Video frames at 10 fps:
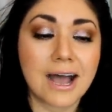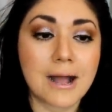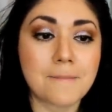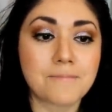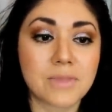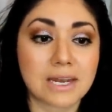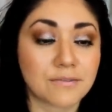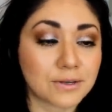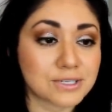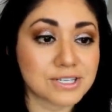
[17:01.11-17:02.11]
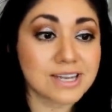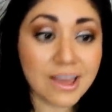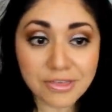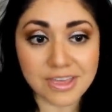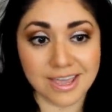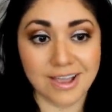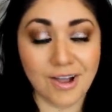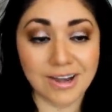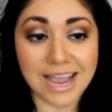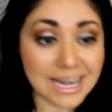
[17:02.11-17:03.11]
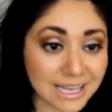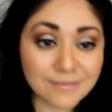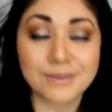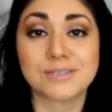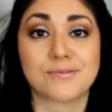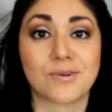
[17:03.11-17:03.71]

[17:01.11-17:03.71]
Um, and if there's nothing on any of those